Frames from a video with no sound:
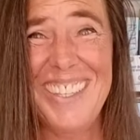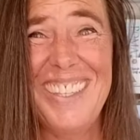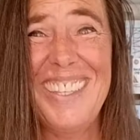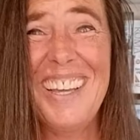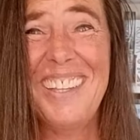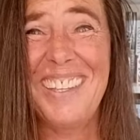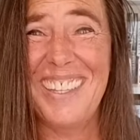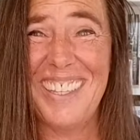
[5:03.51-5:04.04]

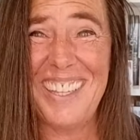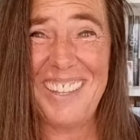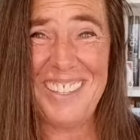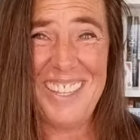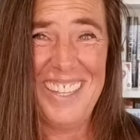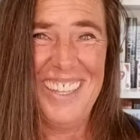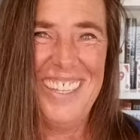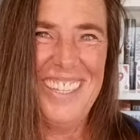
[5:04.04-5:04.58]
Y'all
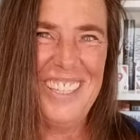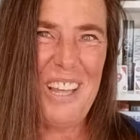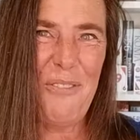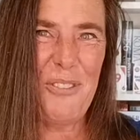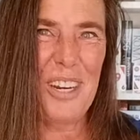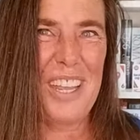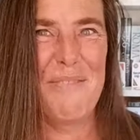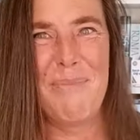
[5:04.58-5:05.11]

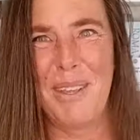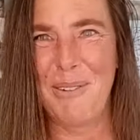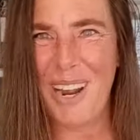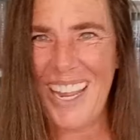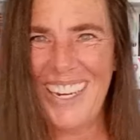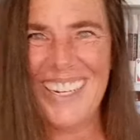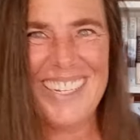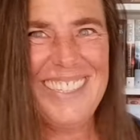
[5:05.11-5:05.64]
forgive me,
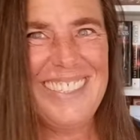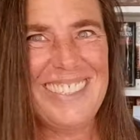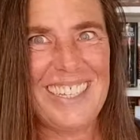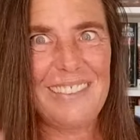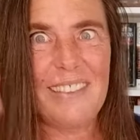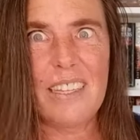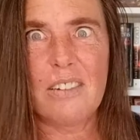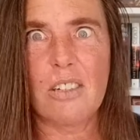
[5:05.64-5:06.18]
right? It's a
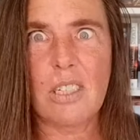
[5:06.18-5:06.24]
little